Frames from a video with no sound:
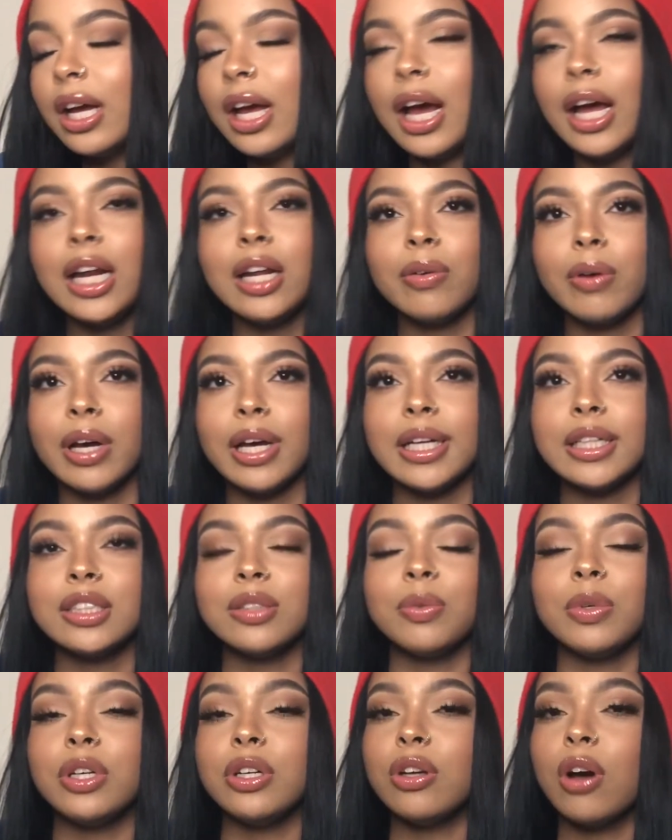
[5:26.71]
Anyway,
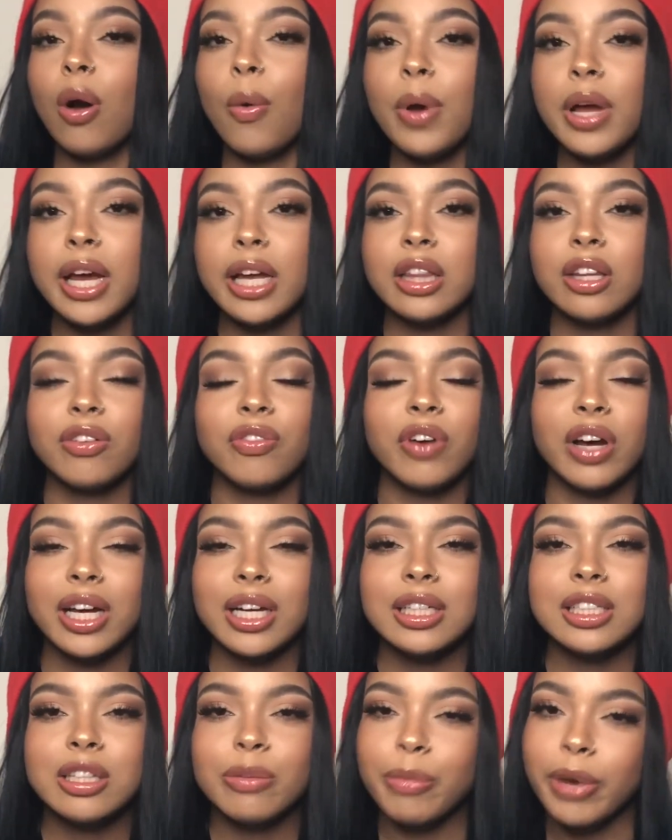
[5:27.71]
so we go and get the
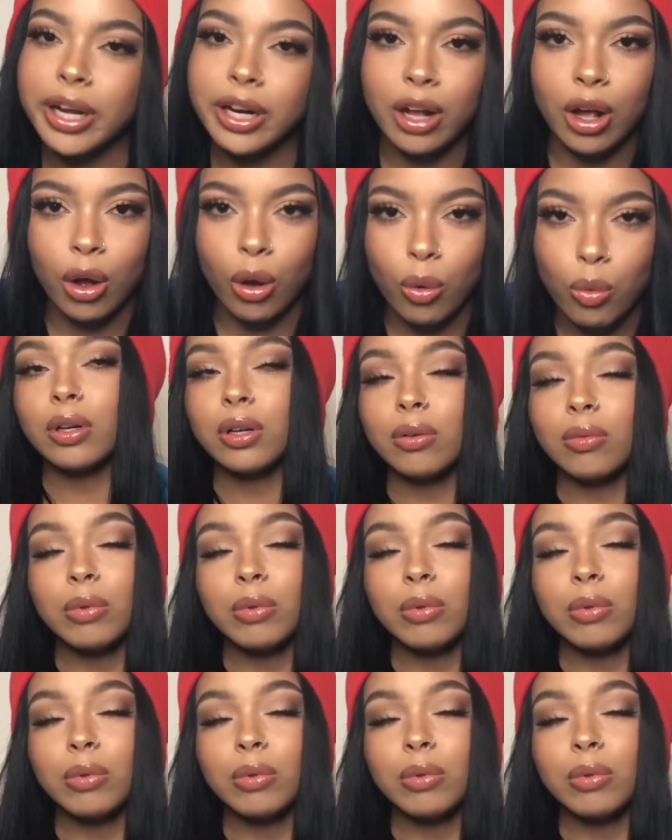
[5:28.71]
fucking tomato.